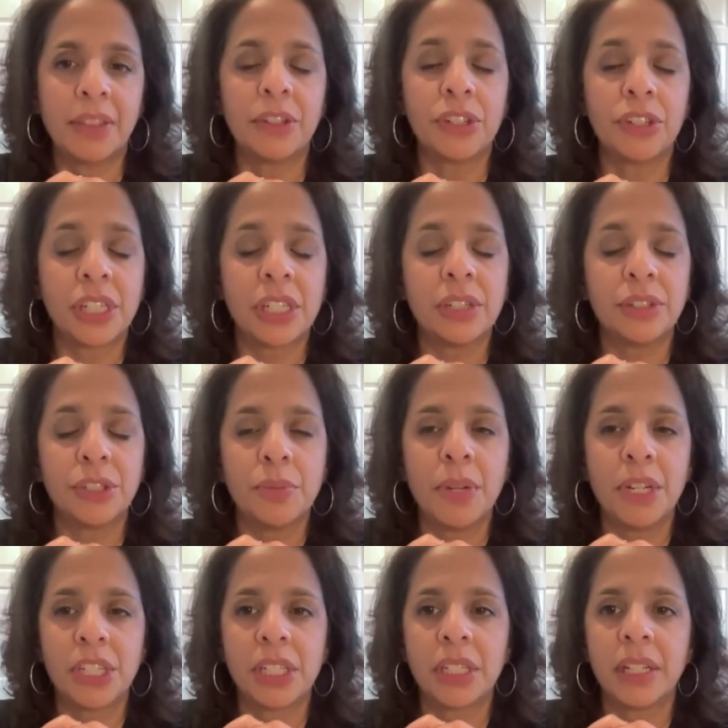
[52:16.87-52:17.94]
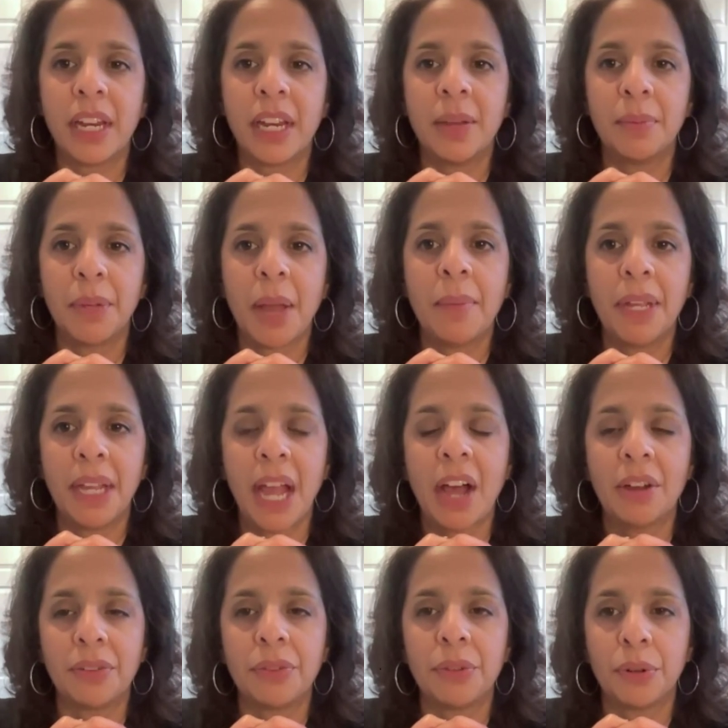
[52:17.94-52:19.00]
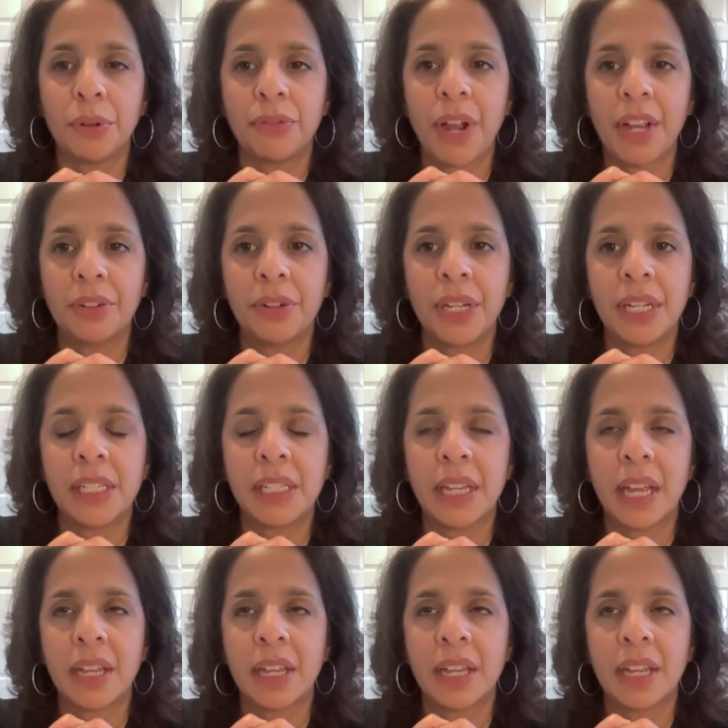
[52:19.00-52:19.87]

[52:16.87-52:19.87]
There's still too much selenium coming out of the refineries.